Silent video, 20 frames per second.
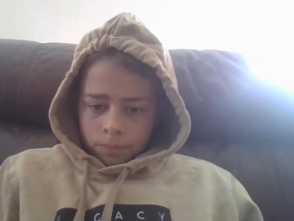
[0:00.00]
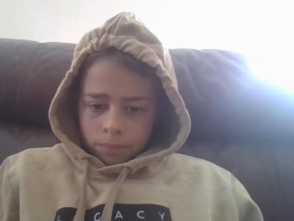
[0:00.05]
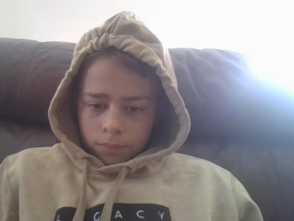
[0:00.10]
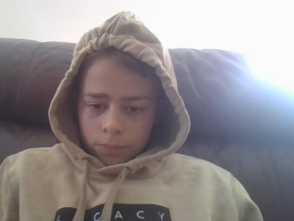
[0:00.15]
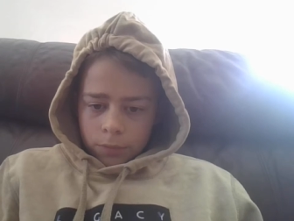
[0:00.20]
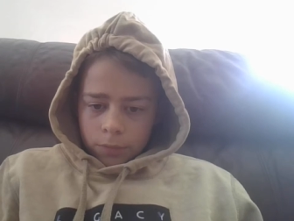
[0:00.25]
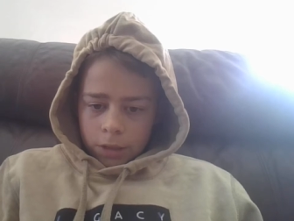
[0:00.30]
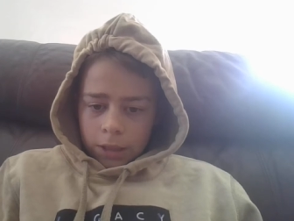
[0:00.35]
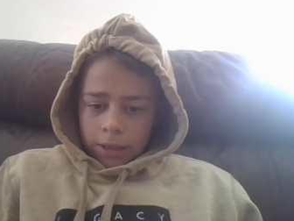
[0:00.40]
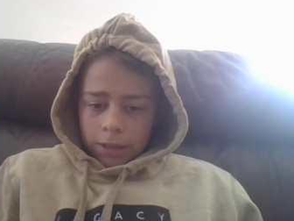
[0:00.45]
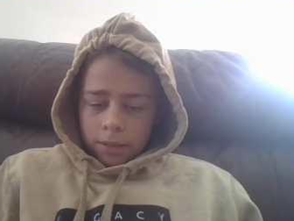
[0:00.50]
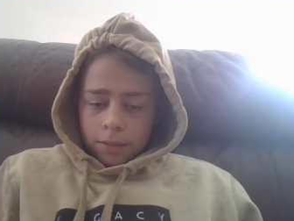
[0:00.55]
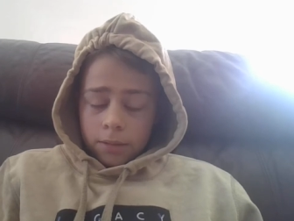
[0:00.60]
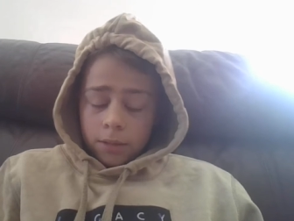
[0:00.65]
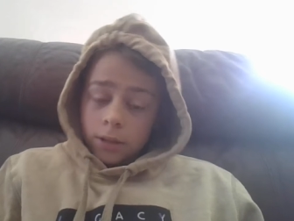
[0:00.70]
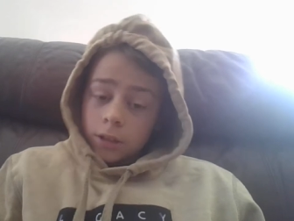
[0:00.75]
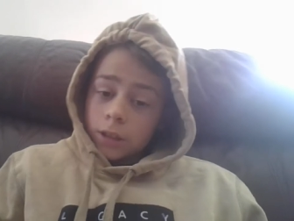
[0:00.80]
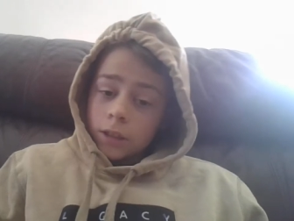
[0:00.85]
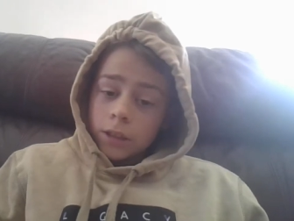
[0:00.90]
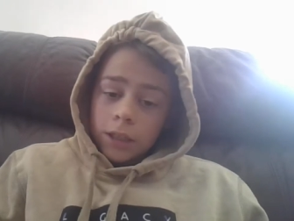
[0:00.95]
yeah,
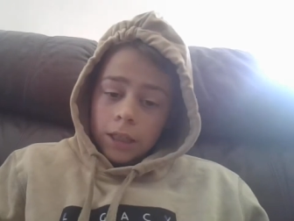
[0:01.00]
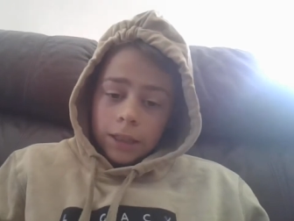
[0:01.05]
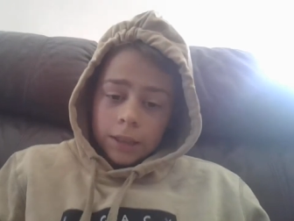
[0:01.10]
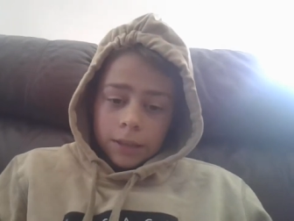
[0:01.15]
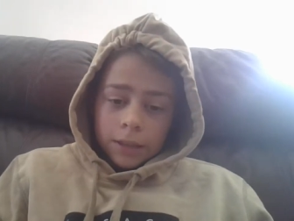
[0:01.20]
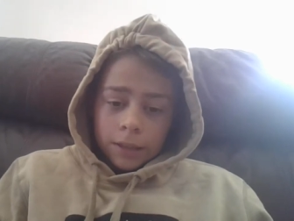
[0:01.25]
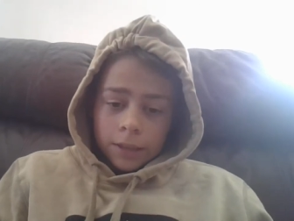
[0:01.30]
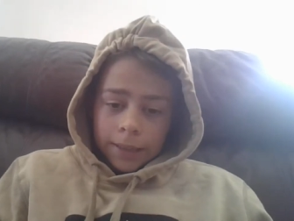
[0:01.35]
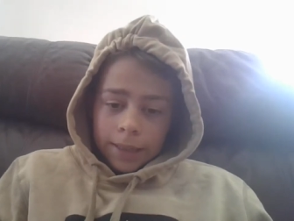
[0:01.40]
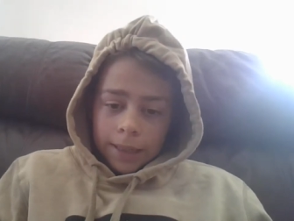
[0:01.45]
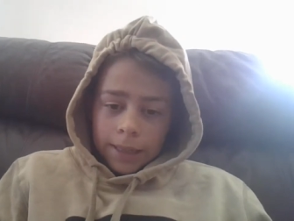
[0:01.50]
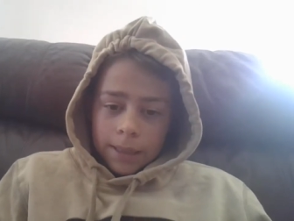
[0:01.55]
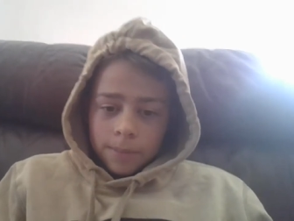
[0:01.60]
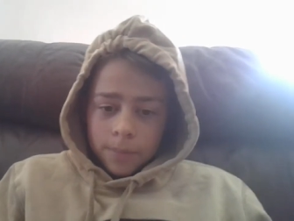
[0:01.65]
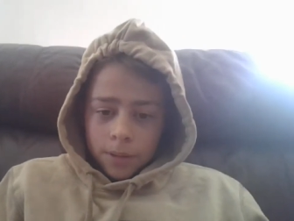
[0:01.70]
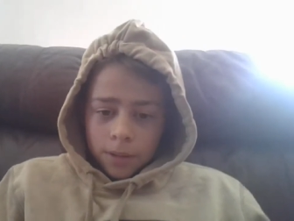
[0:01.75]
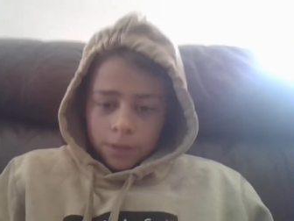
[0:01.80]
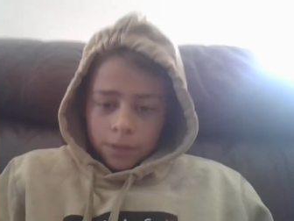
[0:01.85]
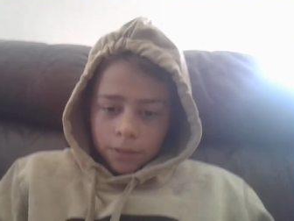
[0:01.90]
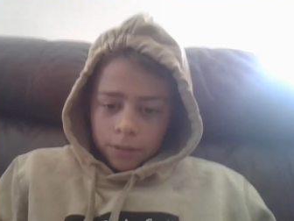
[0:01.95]
let's just get into the
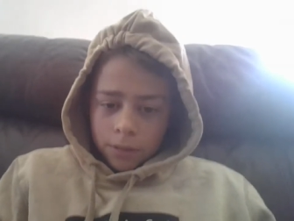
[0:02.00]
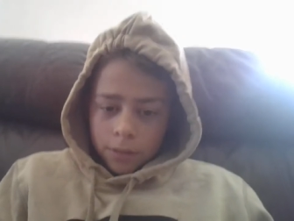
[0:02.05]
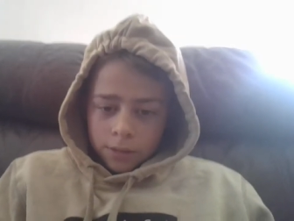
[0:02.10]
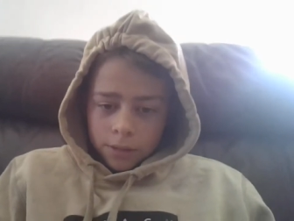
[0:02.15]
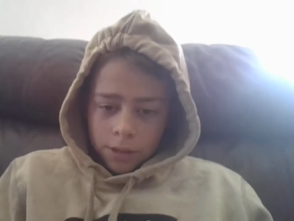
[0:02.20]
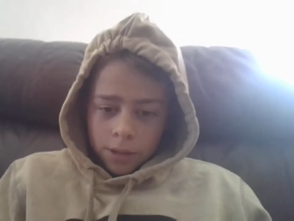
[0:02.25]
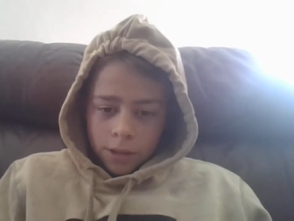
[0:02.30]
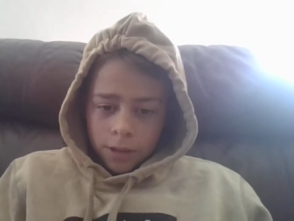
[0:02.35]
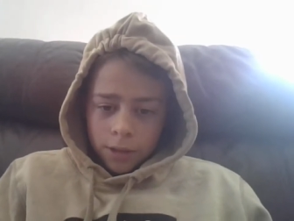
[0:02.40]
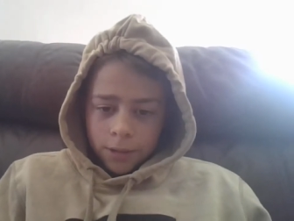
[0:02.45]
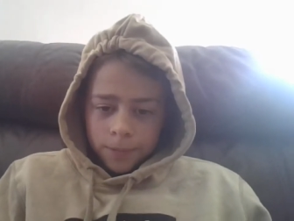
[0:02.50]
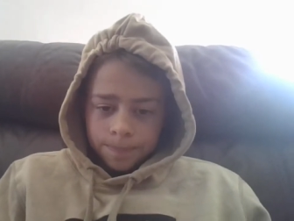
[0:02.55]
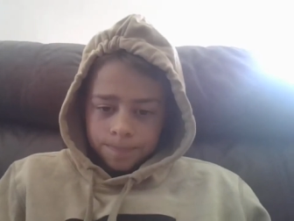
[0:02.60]
games. So,